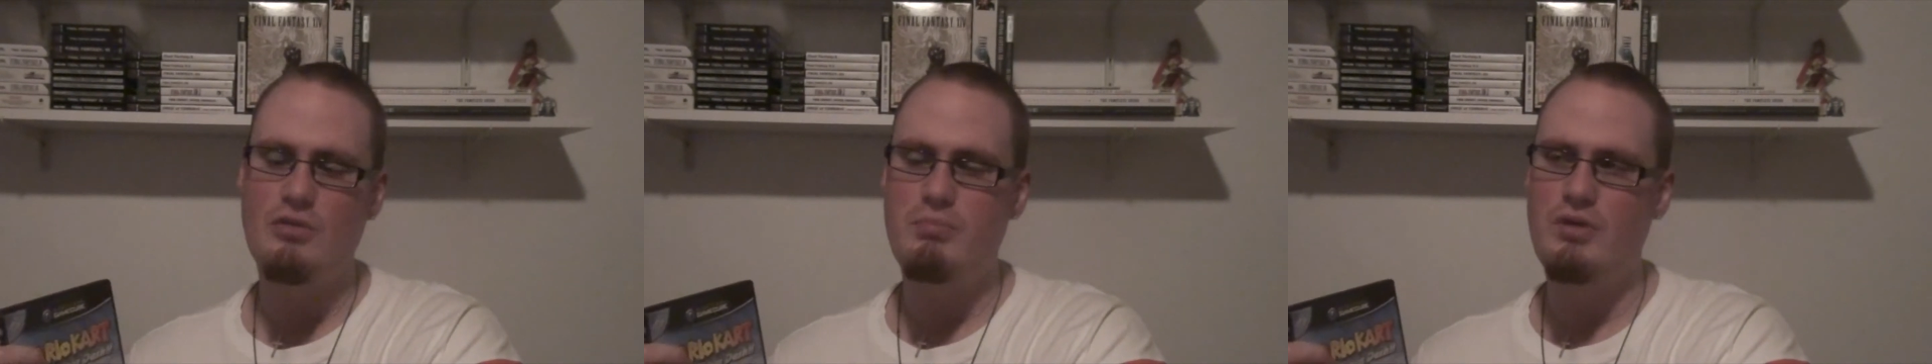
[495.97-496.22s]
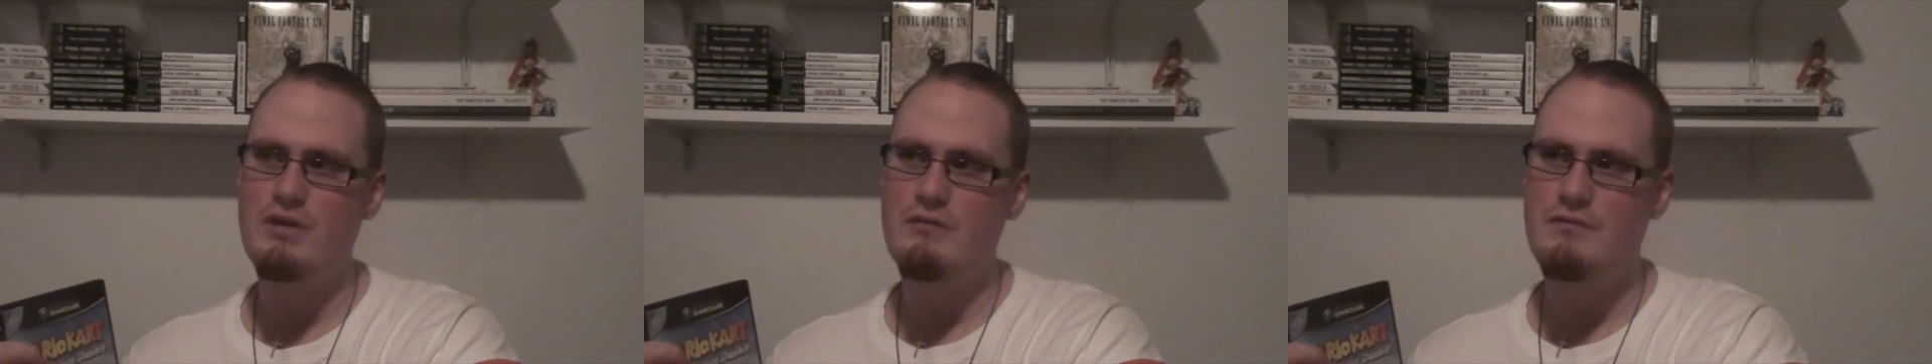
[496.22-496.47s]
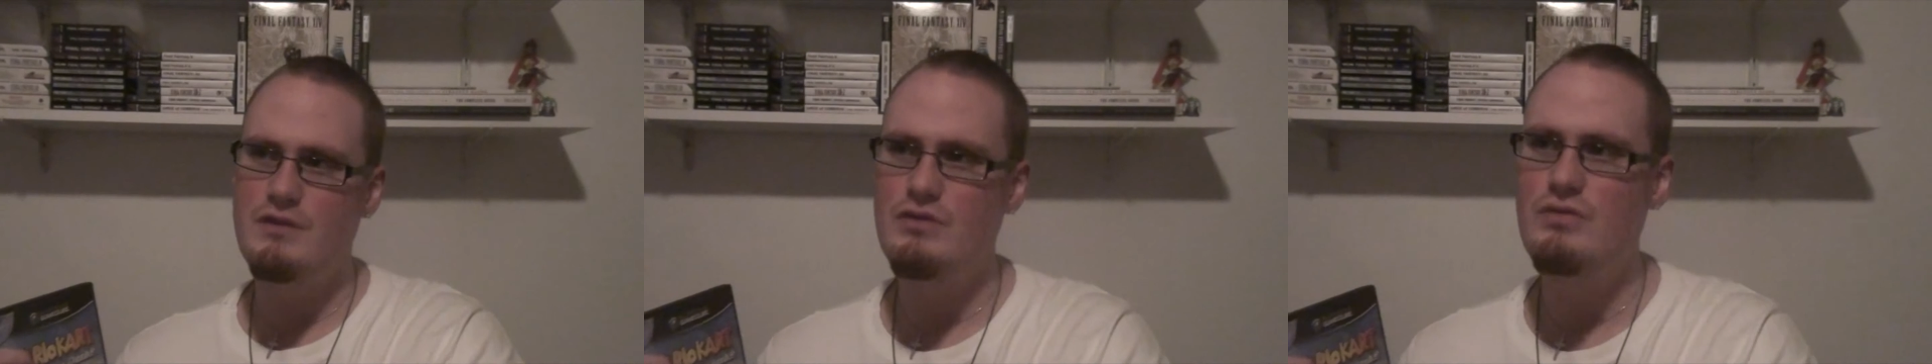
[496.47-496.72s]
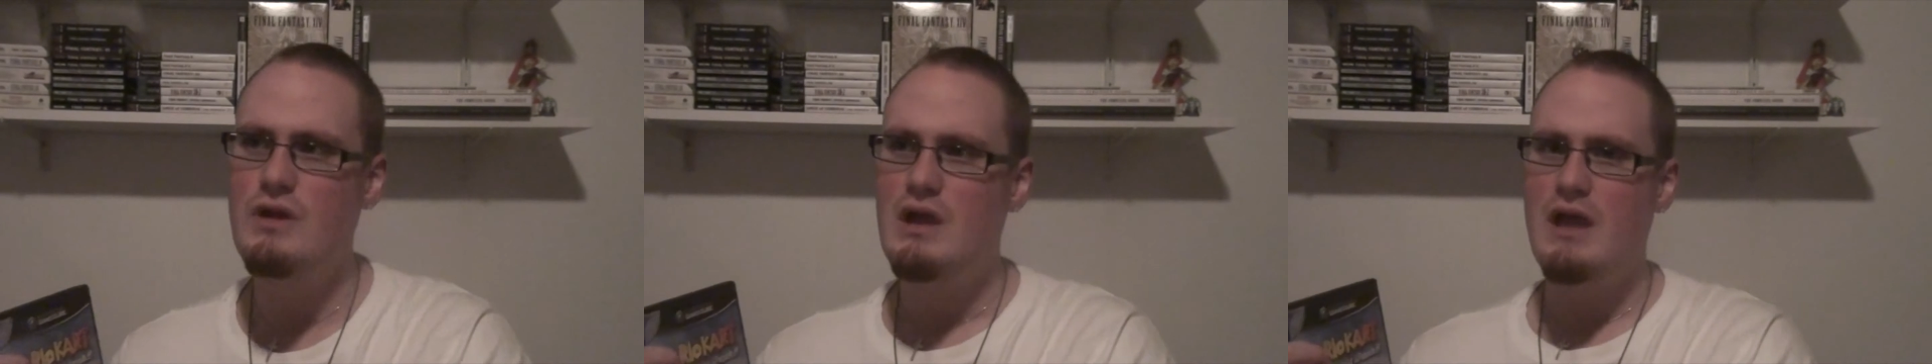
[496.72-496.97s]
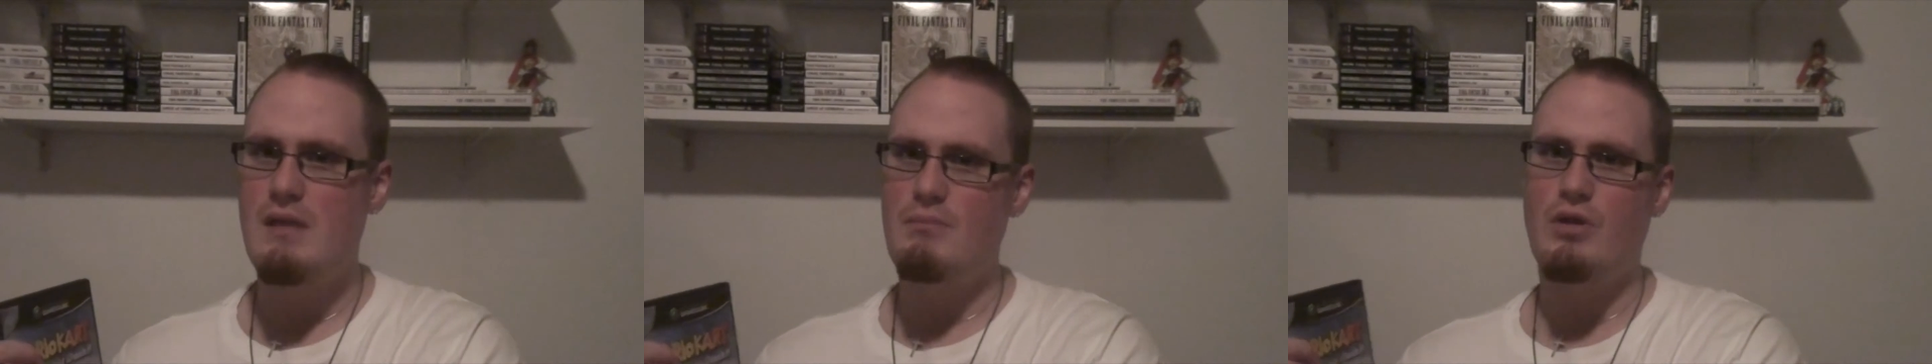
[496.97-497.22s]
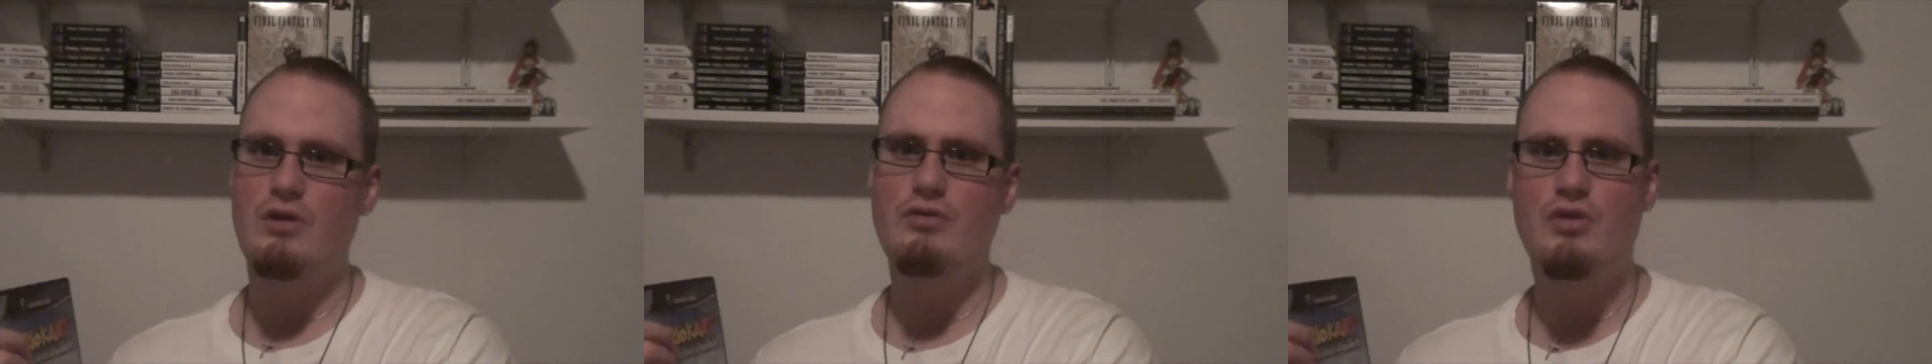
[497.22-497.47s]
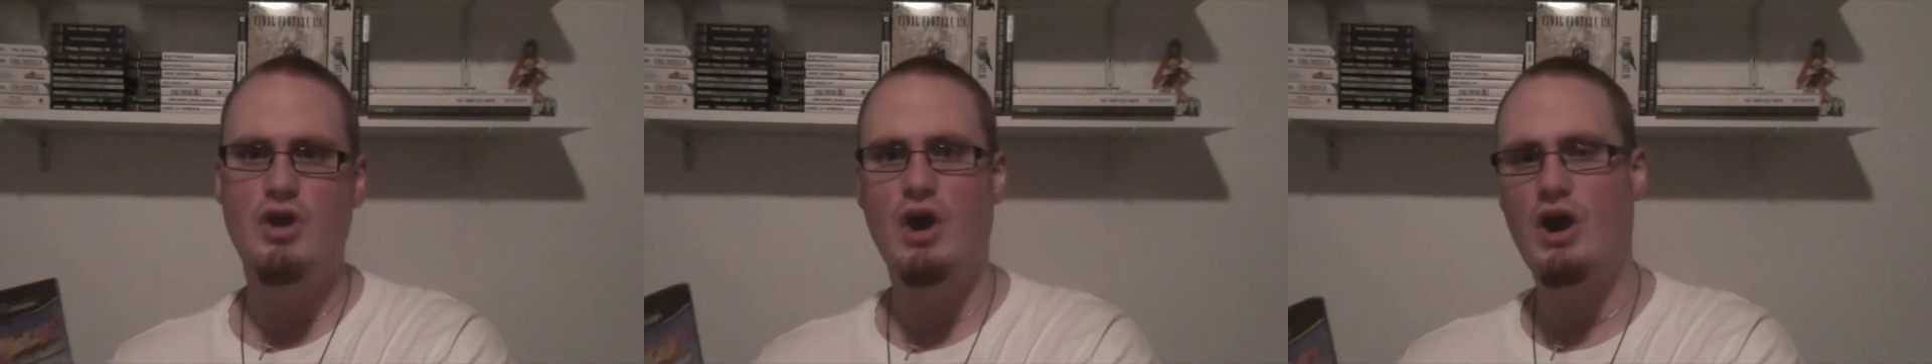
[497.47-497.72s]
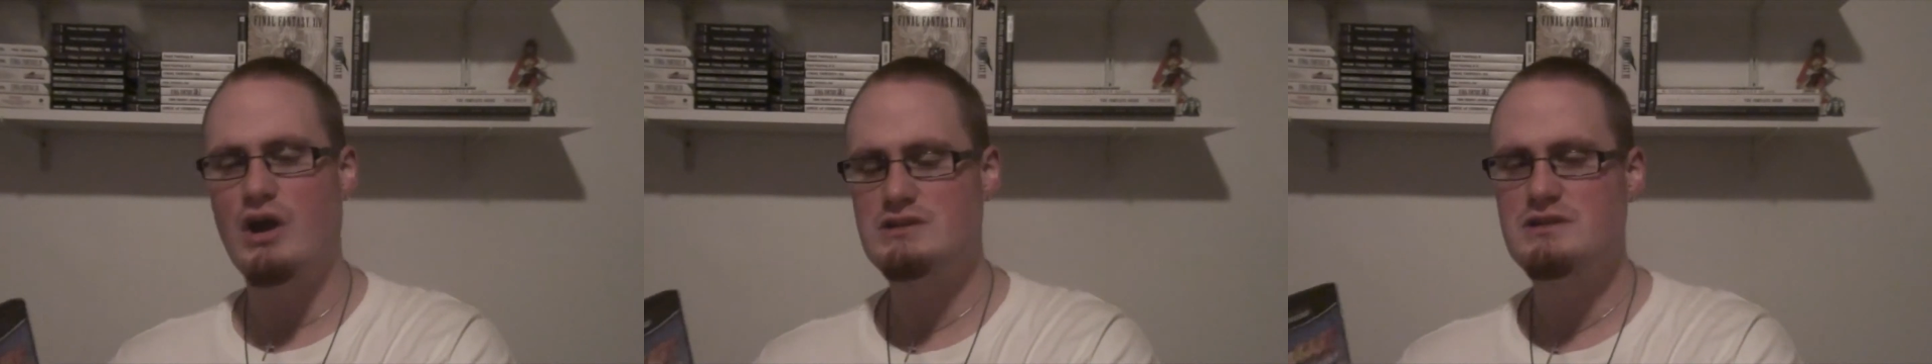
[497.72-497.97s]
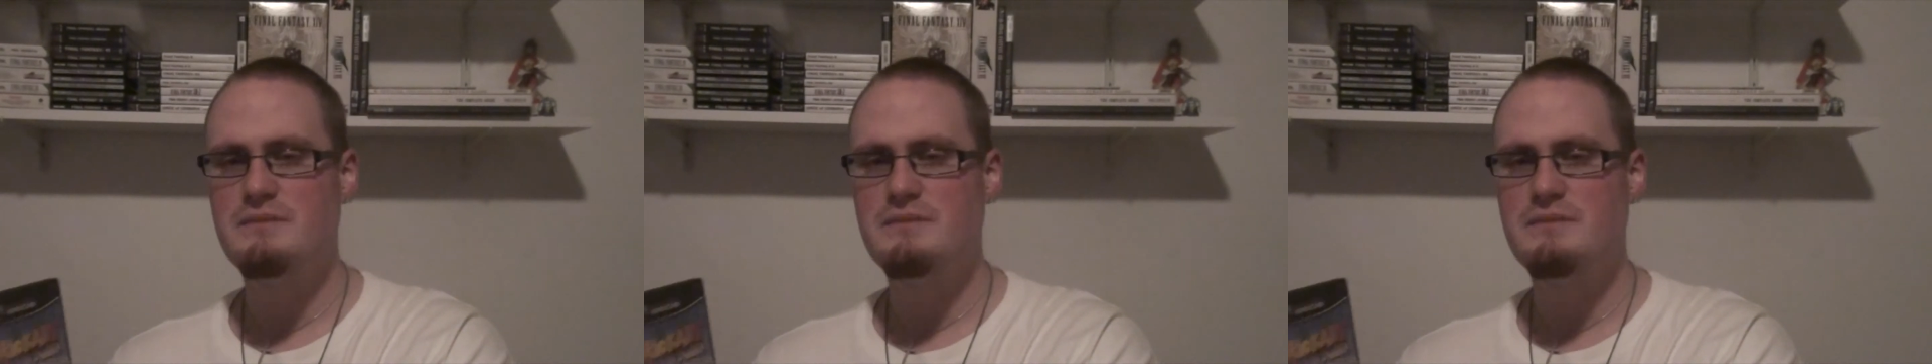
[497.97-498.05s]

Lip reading: point of view, and Mario Kart